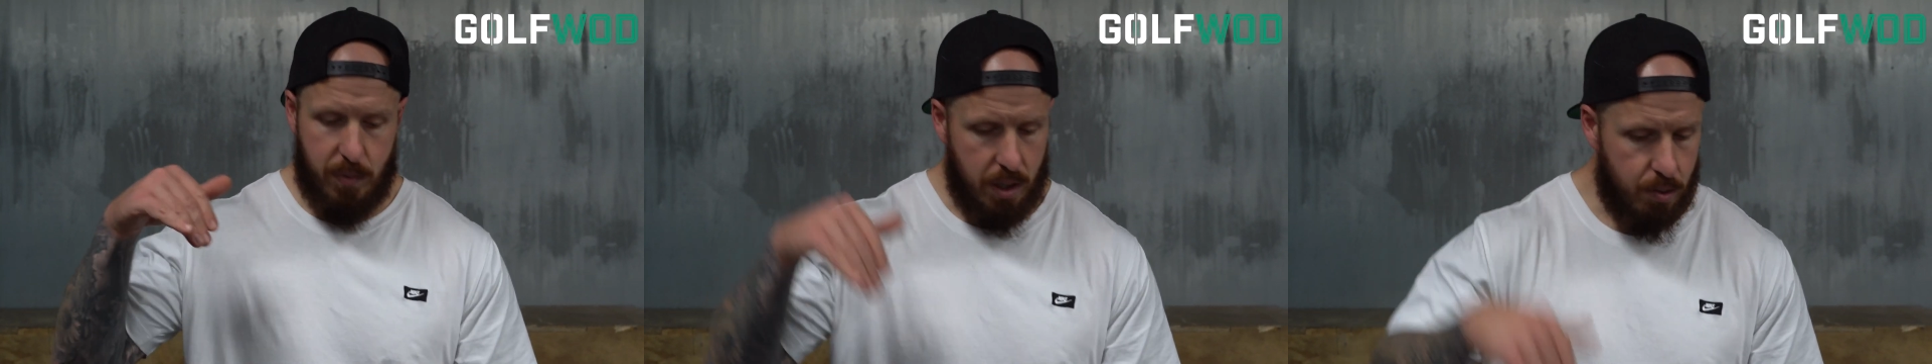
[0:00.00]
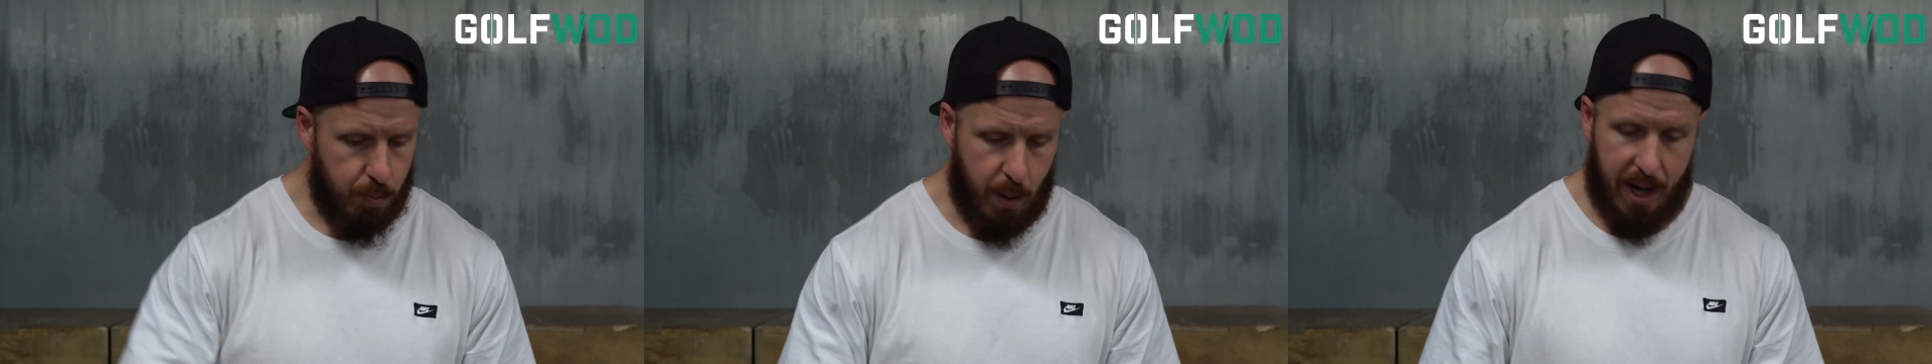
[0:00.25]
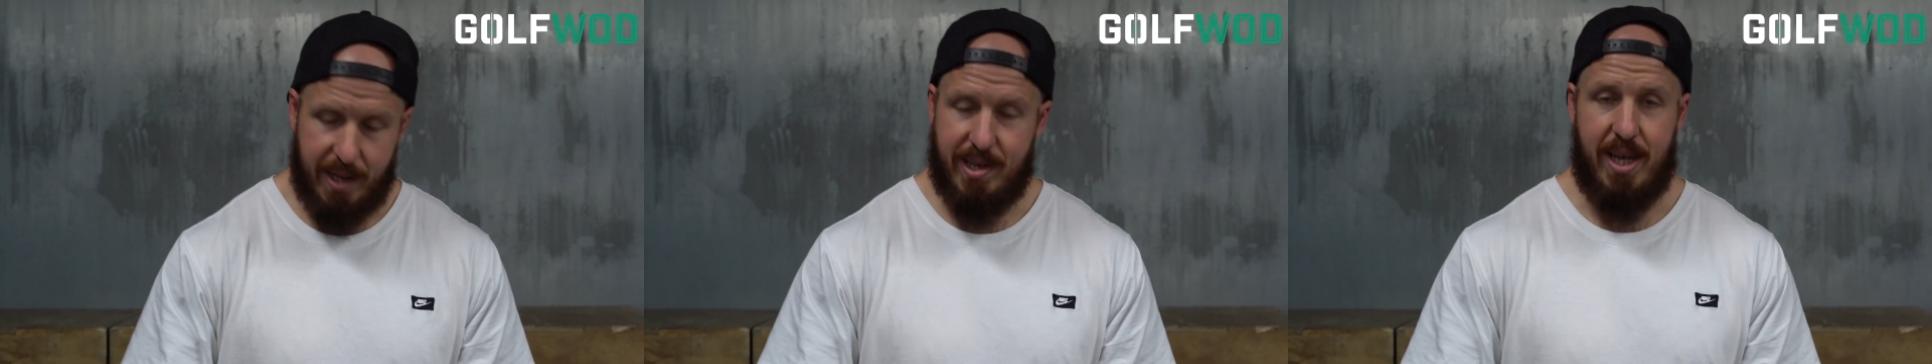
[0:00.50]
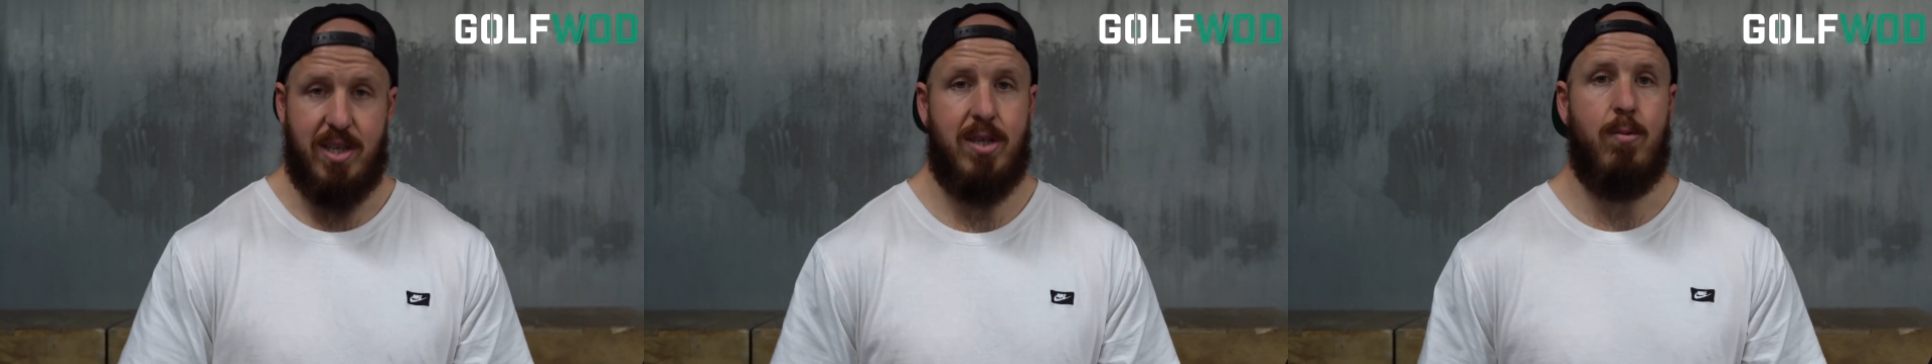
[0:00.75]
as well as
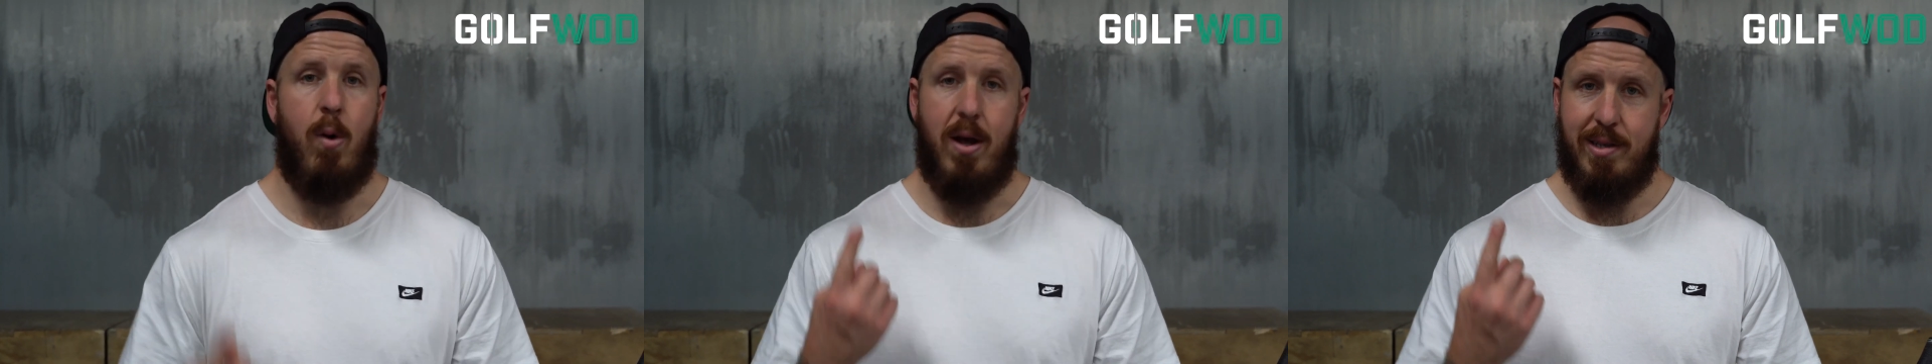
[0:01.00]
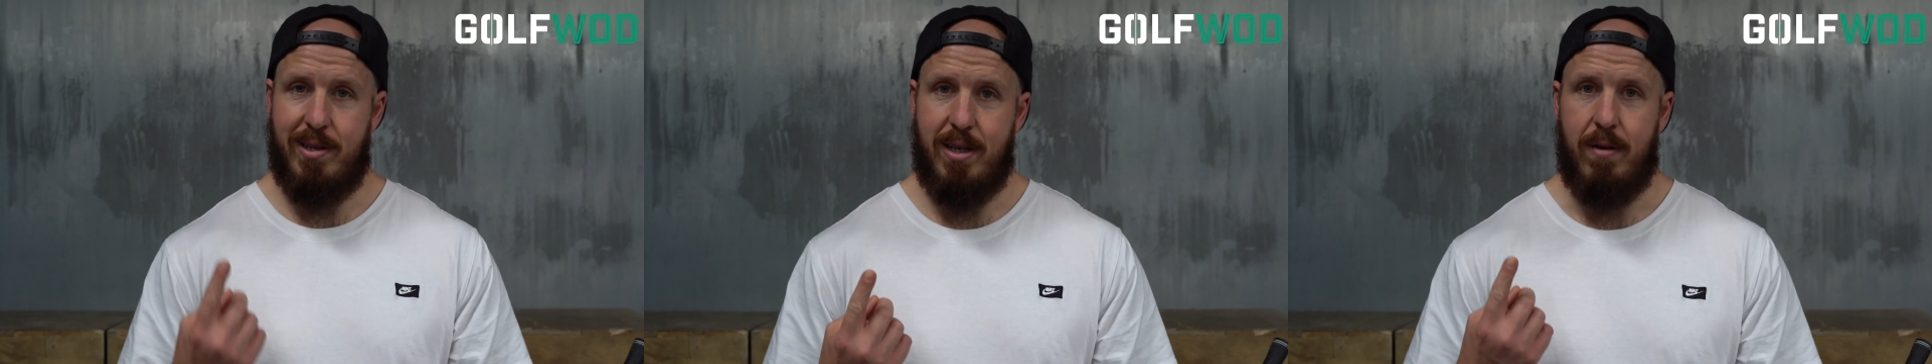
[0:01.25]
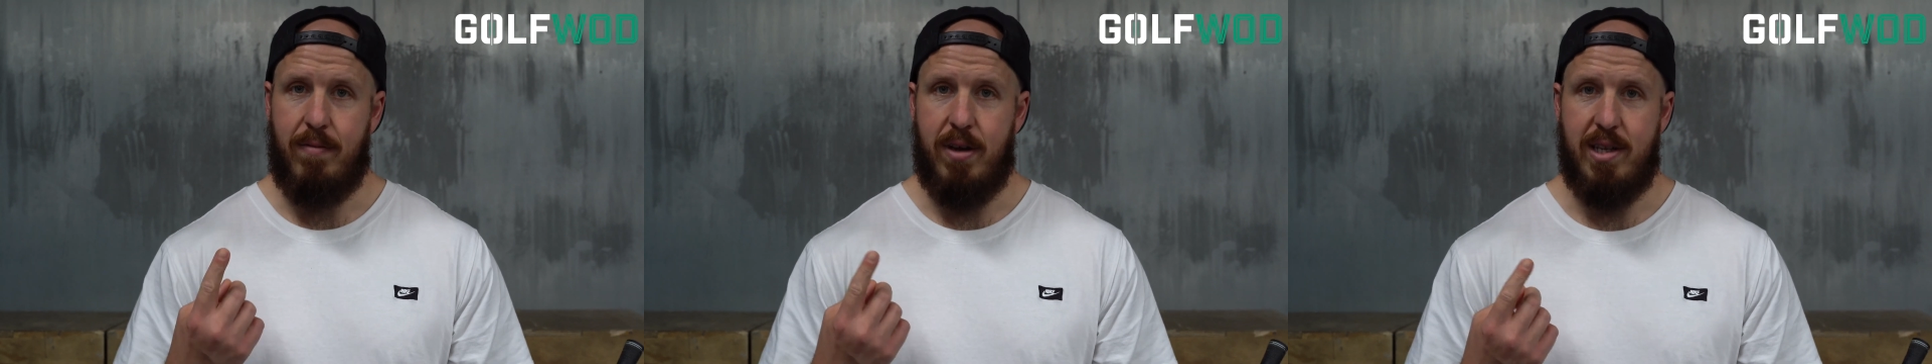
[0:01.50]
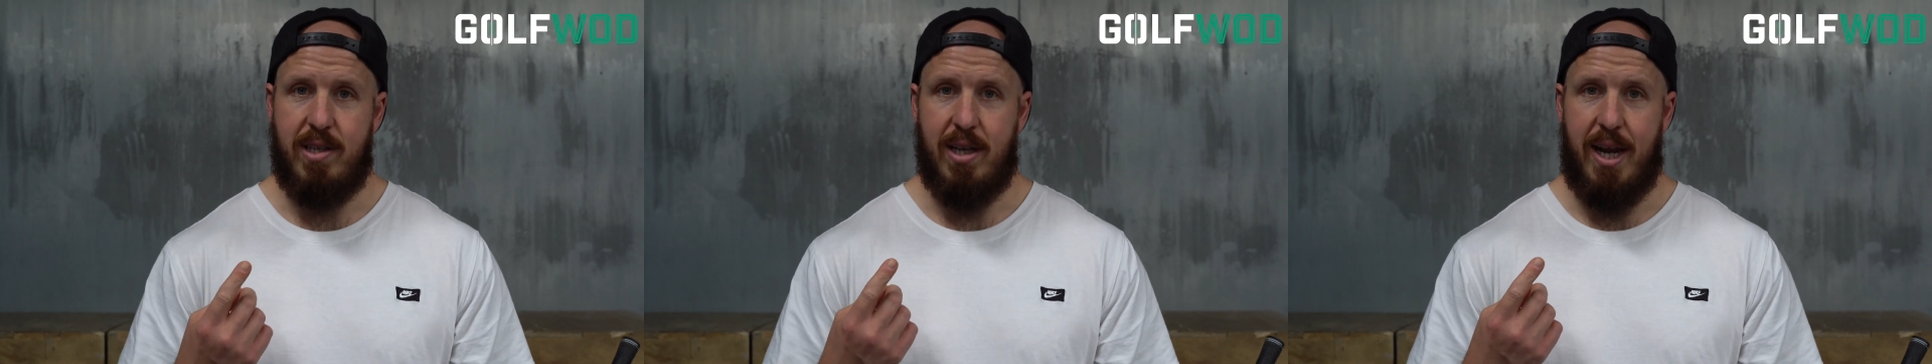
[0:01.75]
that squat and
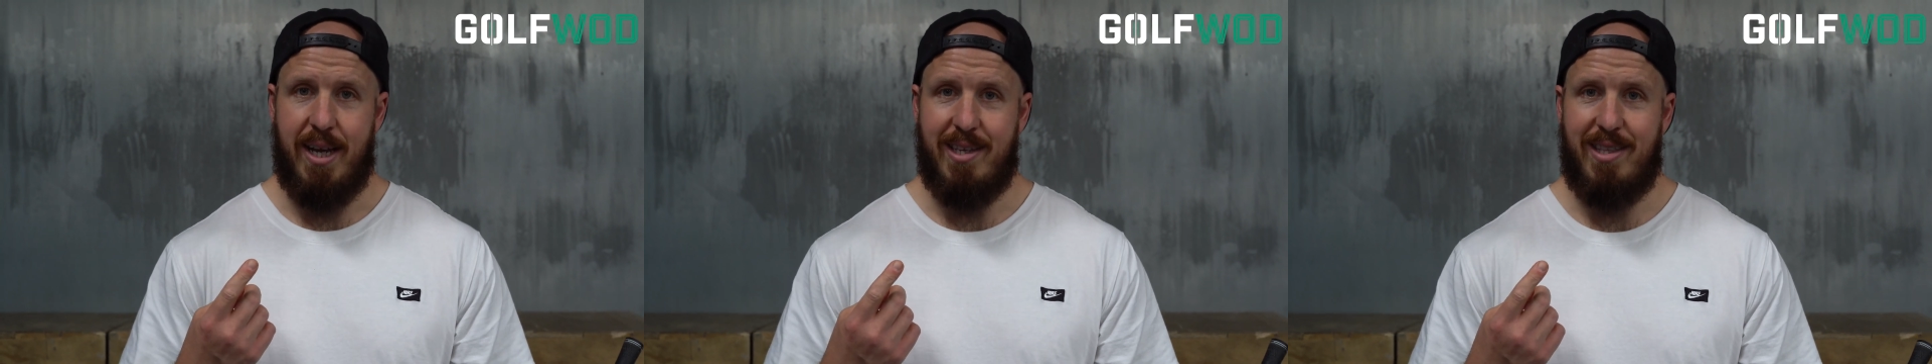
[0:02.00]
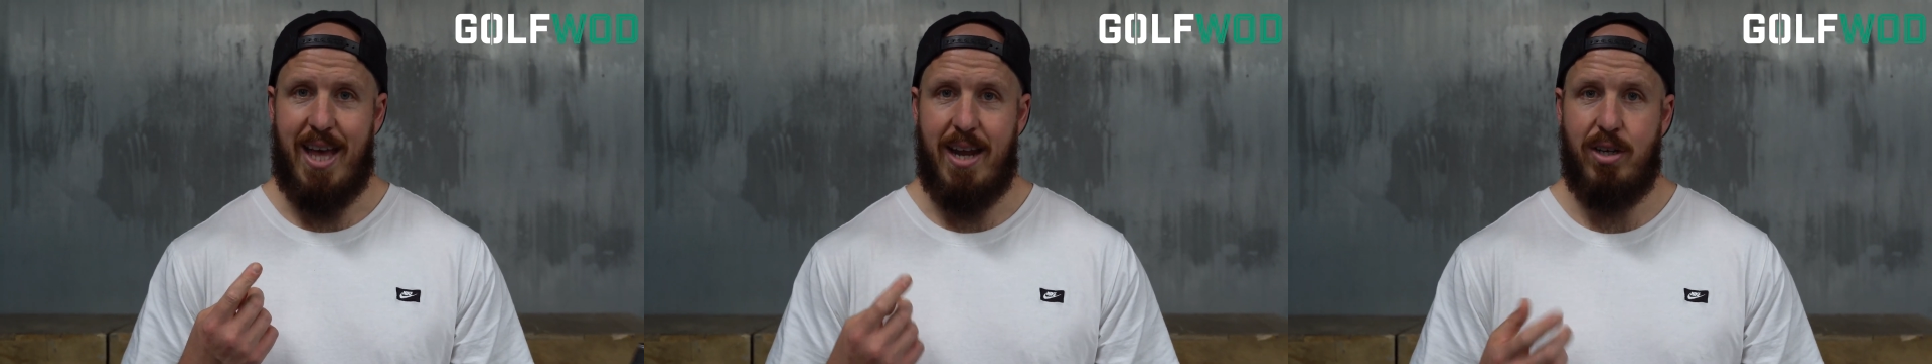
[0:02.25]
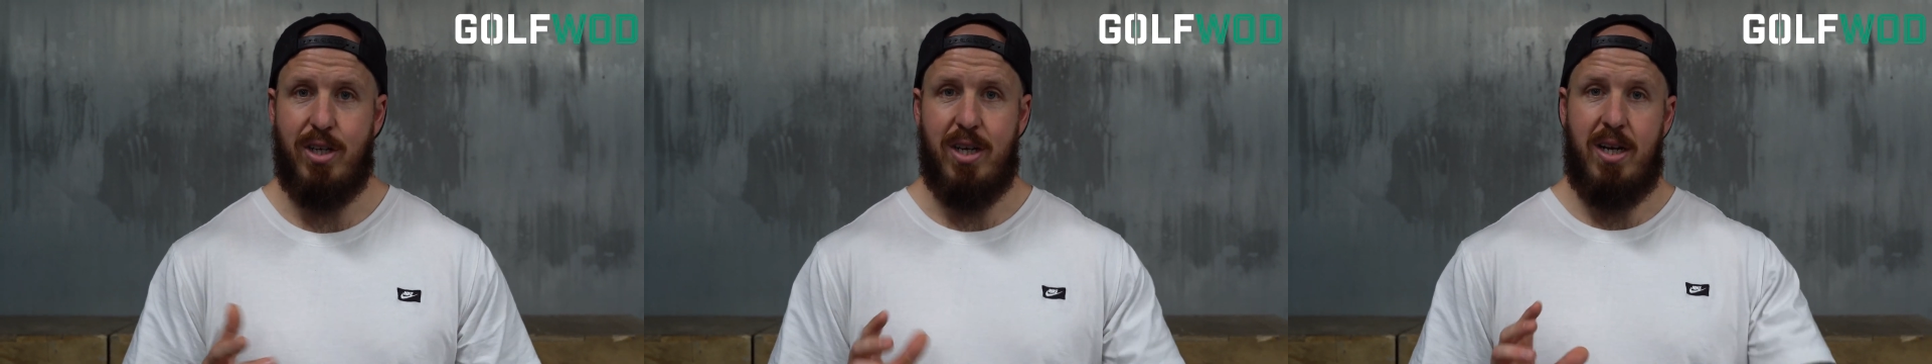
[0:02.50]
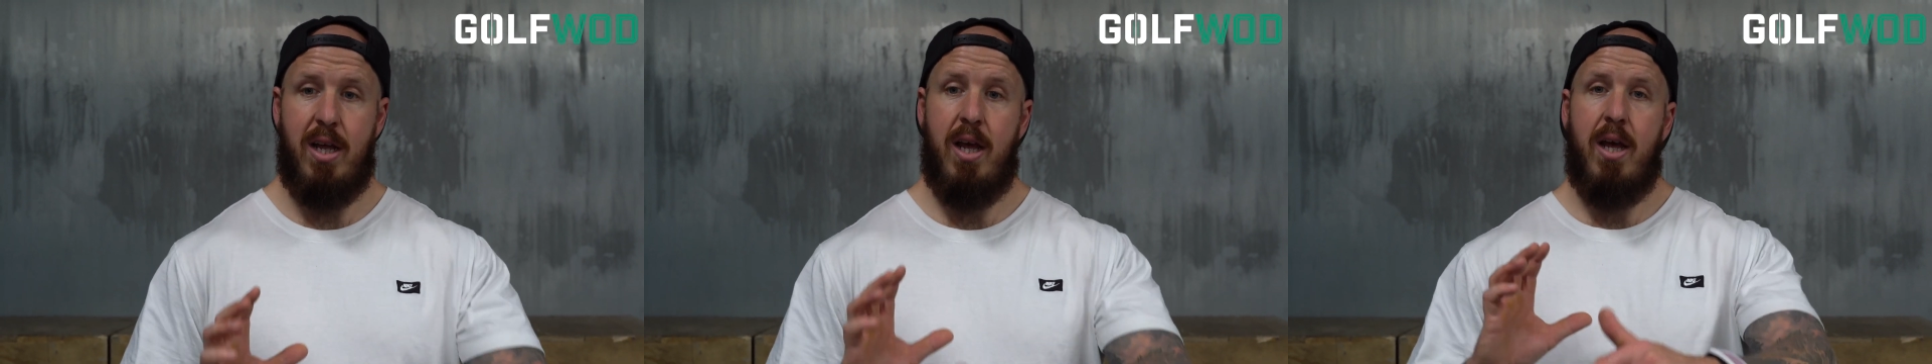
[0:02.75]
vertical extension.